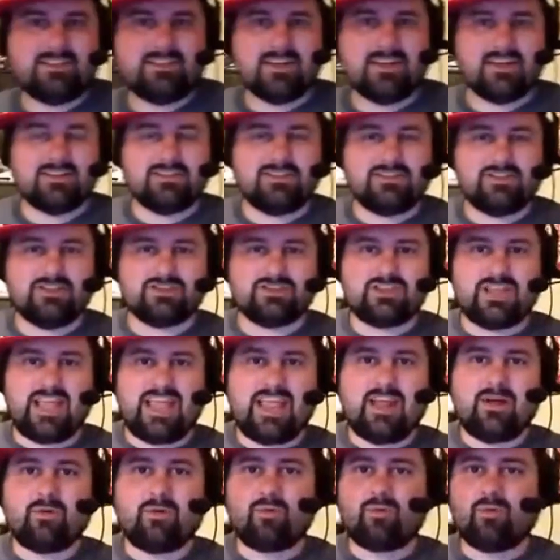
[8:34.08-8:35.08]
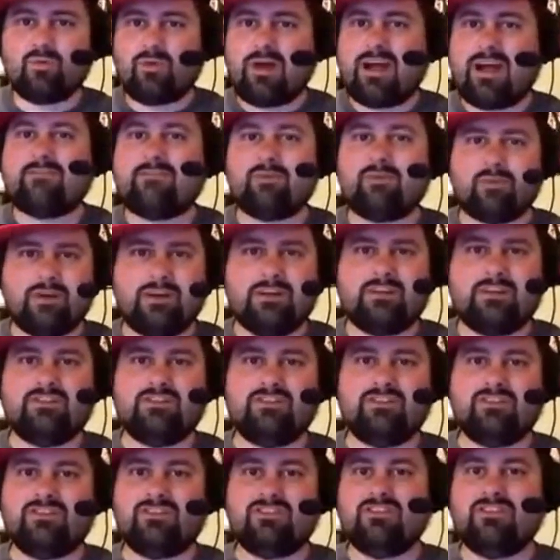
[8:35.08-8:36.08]
the
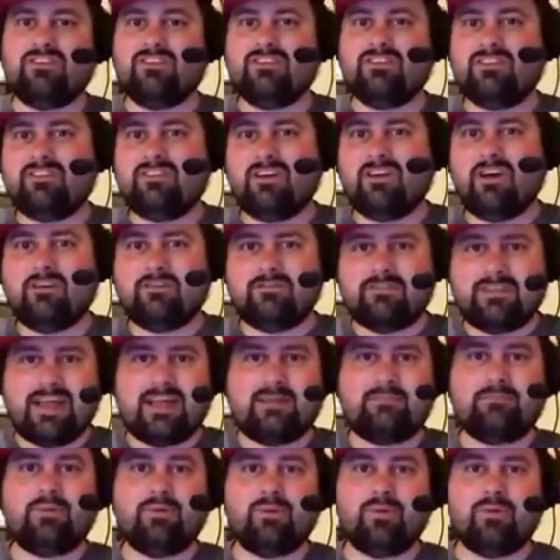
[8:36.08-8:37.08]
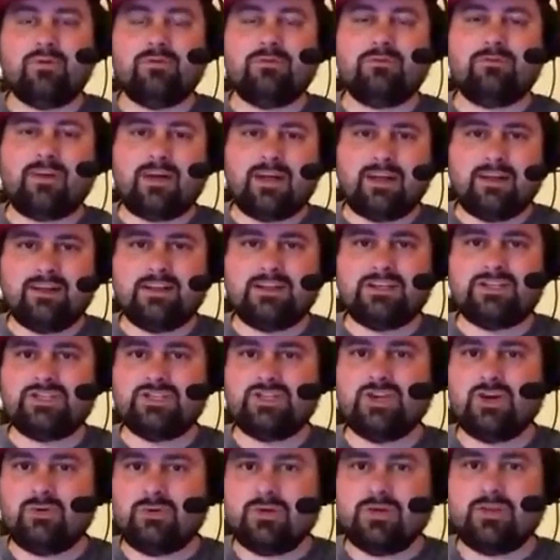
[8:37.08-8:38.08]
irreverence of Deadpool finally
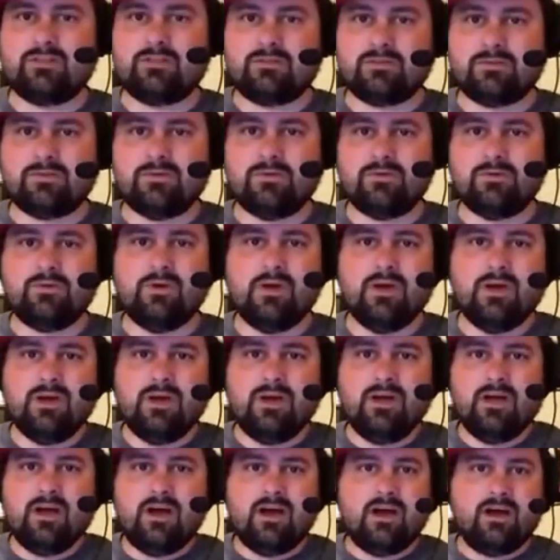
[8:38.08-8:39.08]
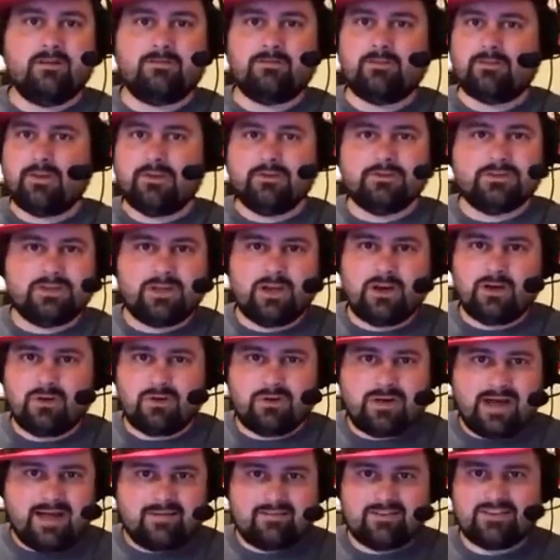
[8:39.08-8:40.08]
showing through. For those of y'all
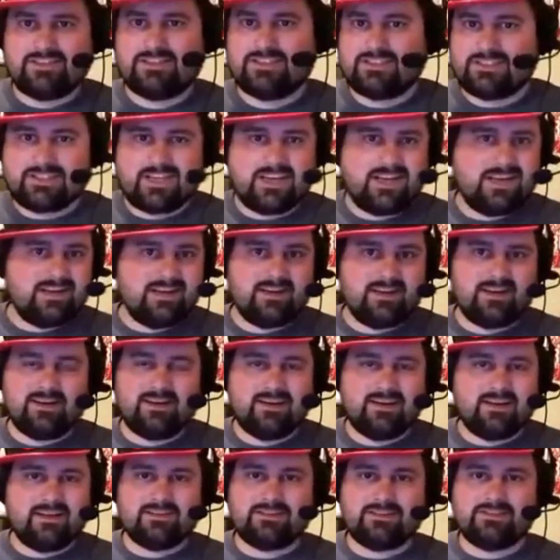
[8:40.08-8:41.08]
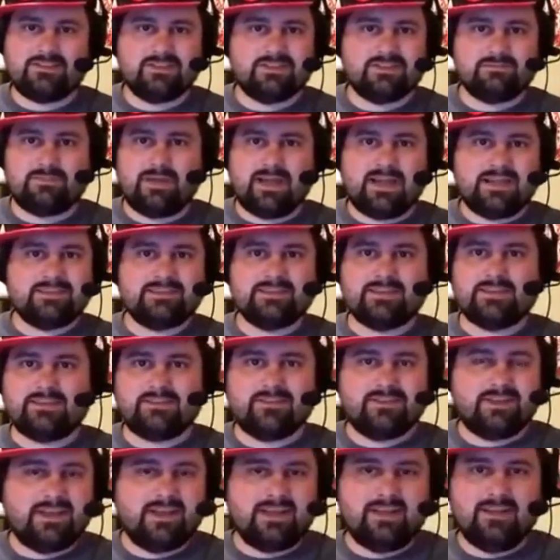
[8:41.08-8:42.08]
who haven't seen it, it's just
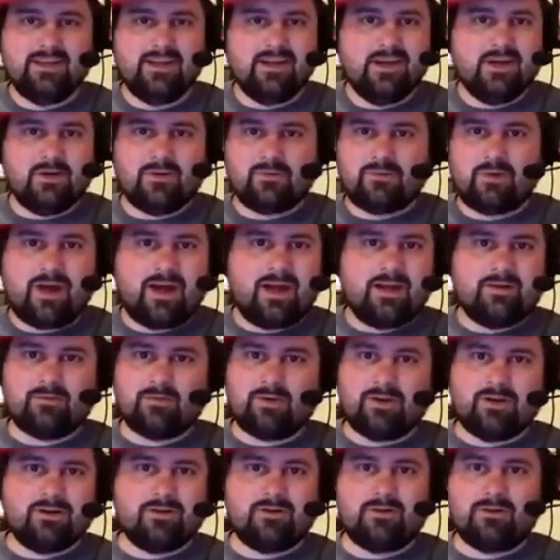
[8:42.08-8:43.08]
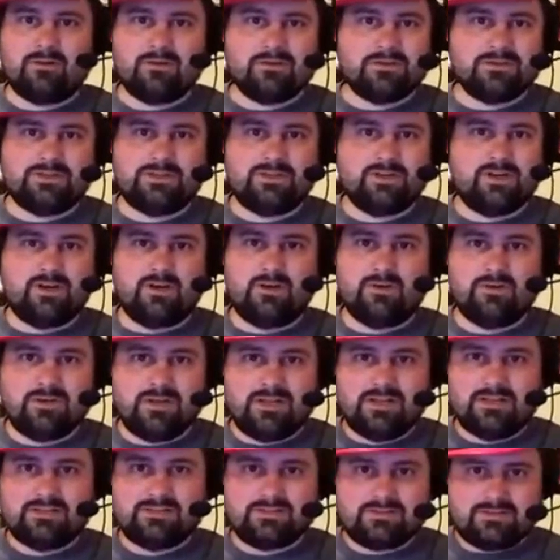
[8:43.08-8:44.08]
basically Ryan Reynolds, you know,
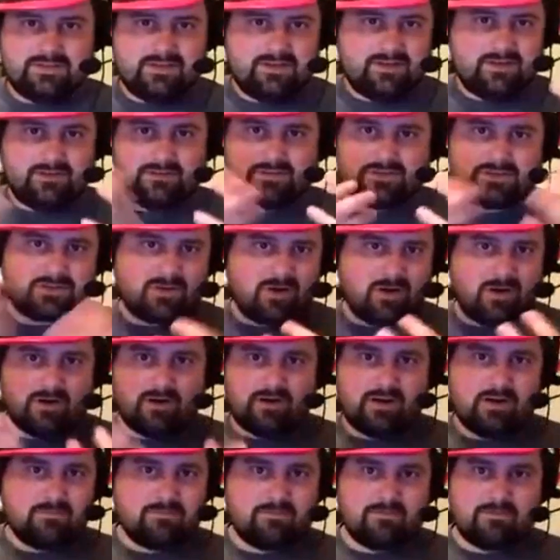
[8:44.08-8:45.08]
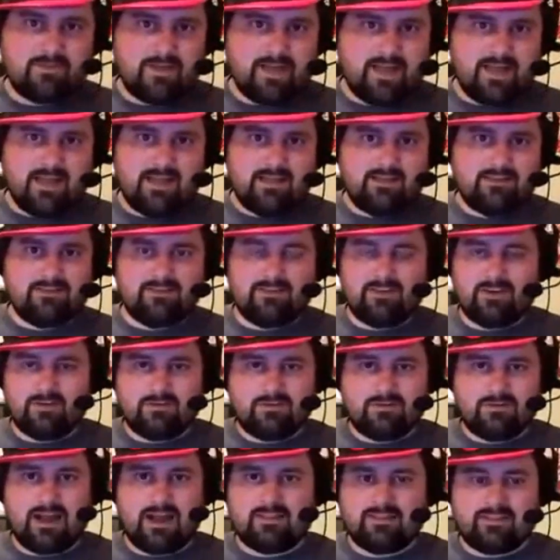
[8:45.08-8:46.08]
and his, you know, scarred up face, you know,
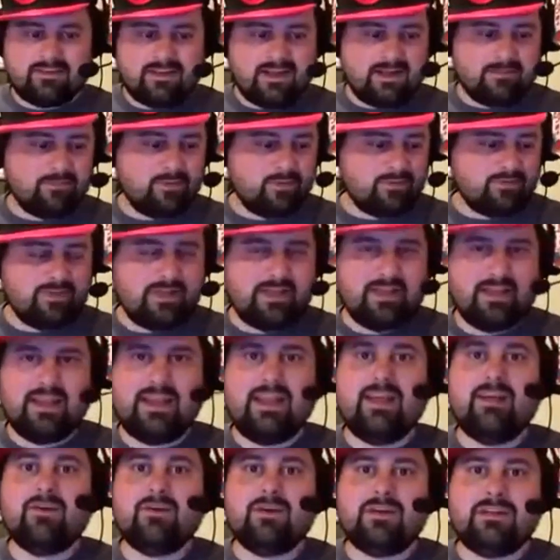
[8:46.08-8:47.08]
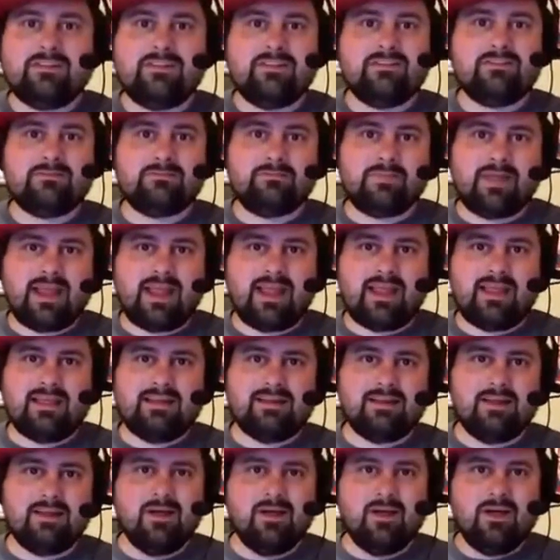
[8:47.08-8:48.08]
not in the Deadpool thing, hearing this man
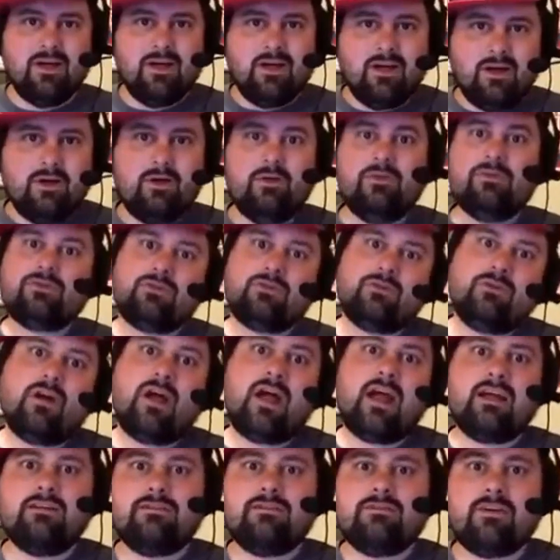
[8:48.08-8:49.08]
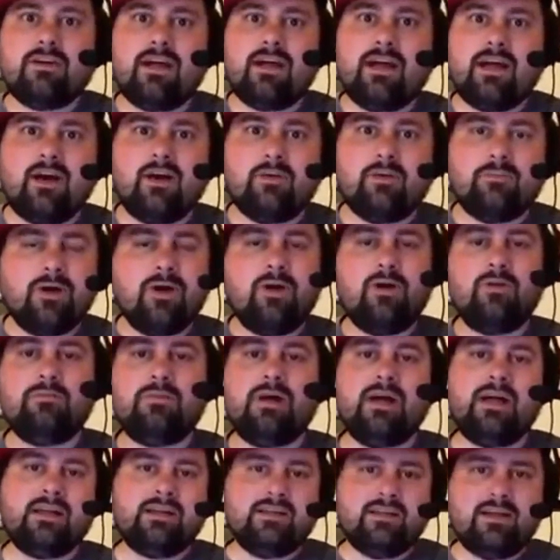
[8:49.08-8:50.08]
who's crying for help. Oh
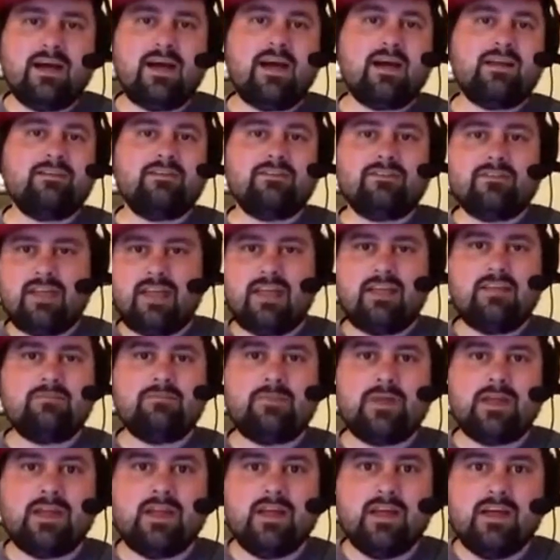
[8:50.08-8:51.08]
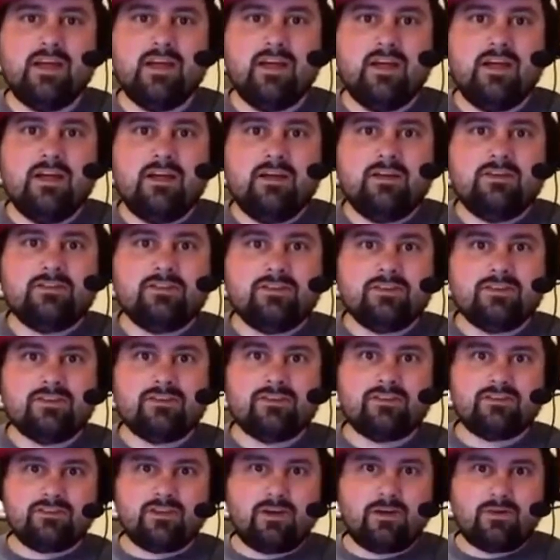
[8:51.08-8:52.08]
my God, save me.
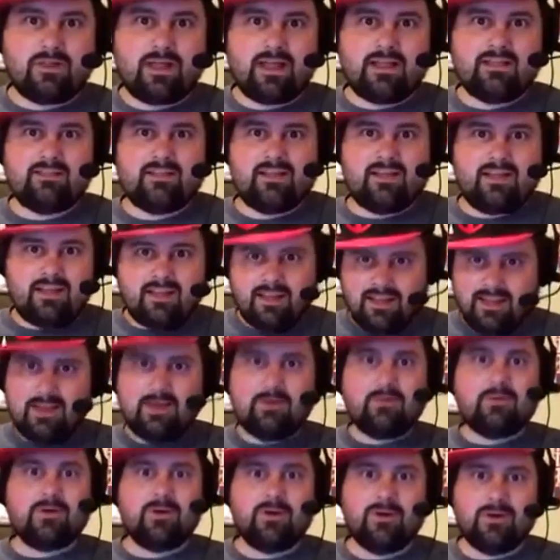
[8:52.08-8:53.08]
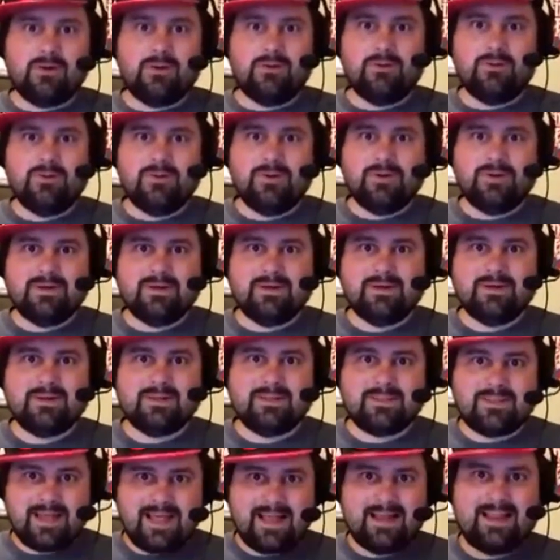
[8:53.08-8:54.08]
So like the hero
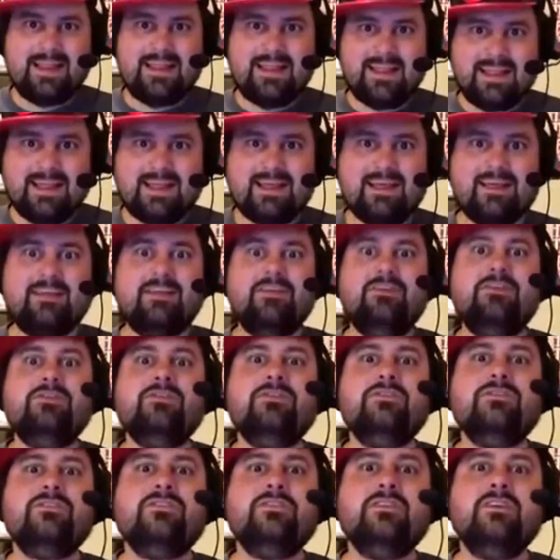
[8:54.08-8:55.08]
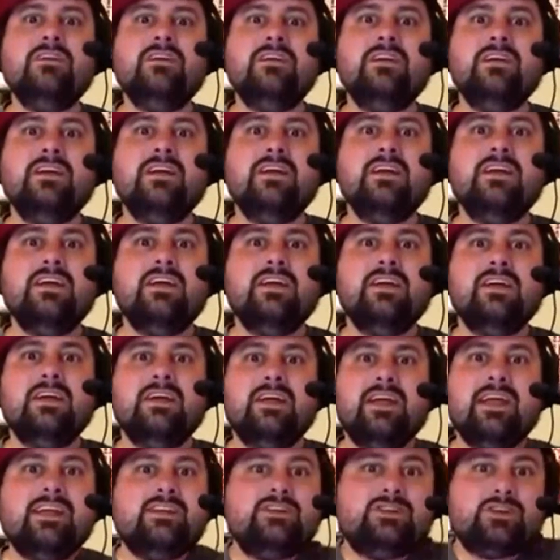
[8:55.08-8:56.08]
that he is,
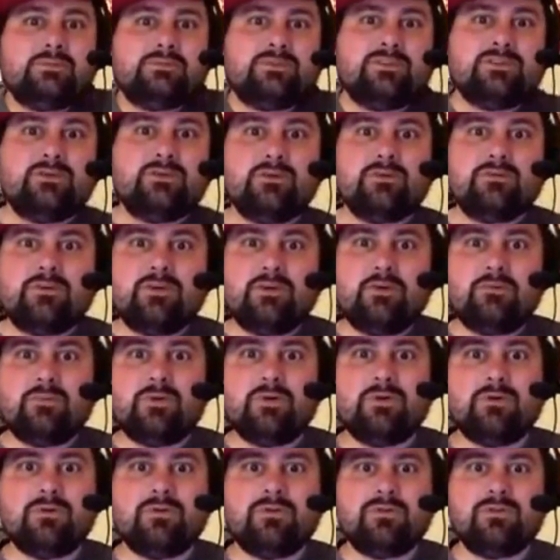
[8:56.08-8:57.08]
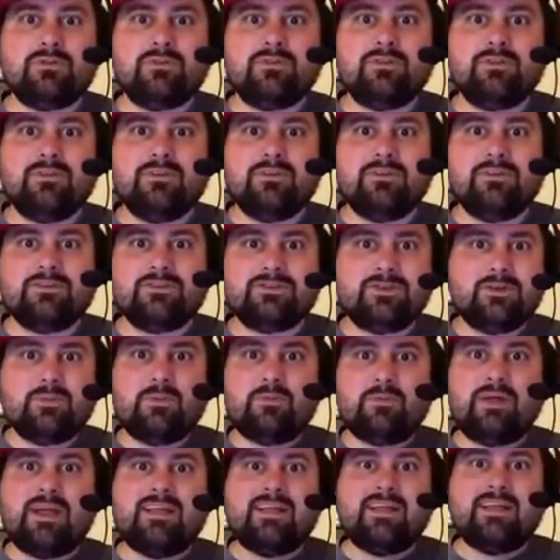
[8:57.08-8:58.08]
he jumps into a phone booth.
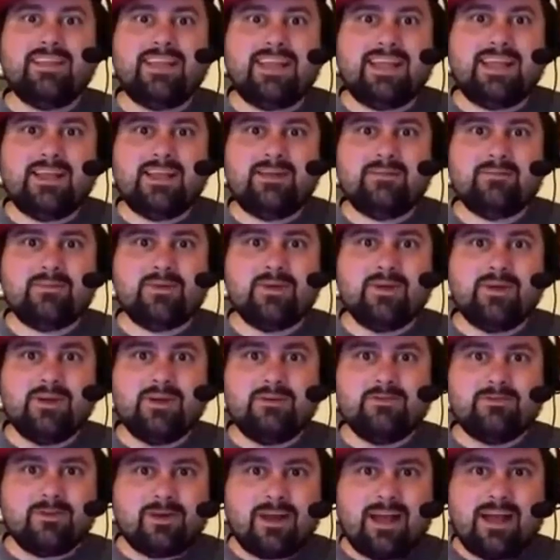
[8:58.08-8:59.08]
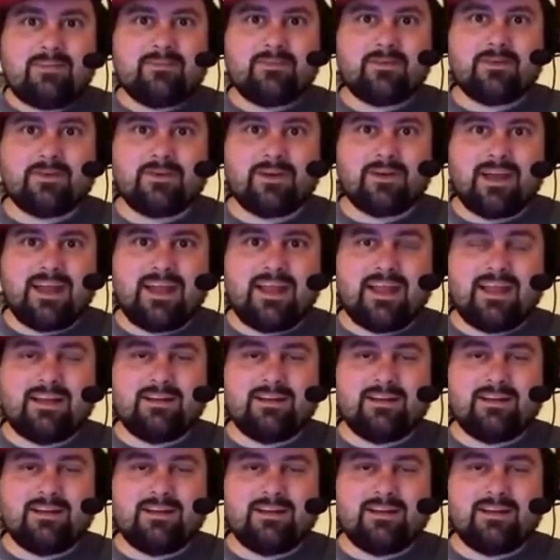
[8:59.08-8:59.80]
Superman theme forever. And